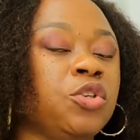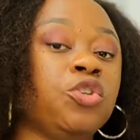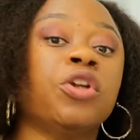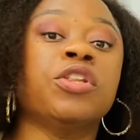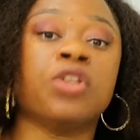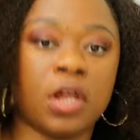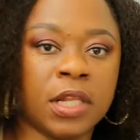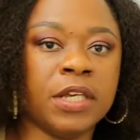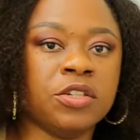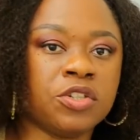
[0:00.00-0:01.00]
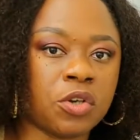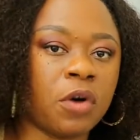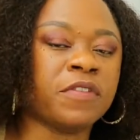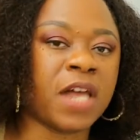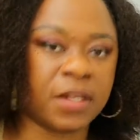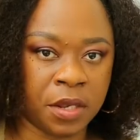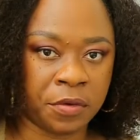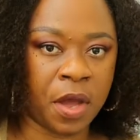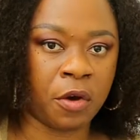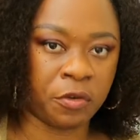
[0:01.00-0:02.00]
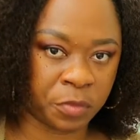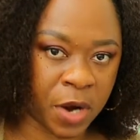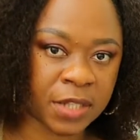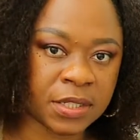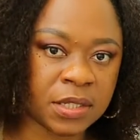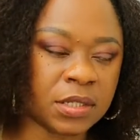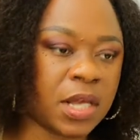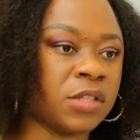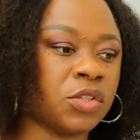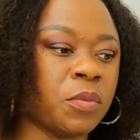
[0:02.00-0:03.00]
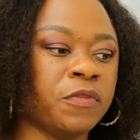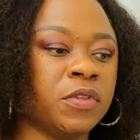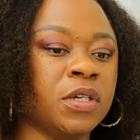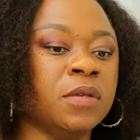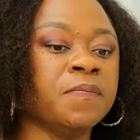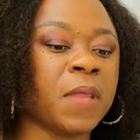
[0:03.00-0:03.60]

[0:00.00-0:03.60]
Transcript: your knowledge of that area of practice and some of the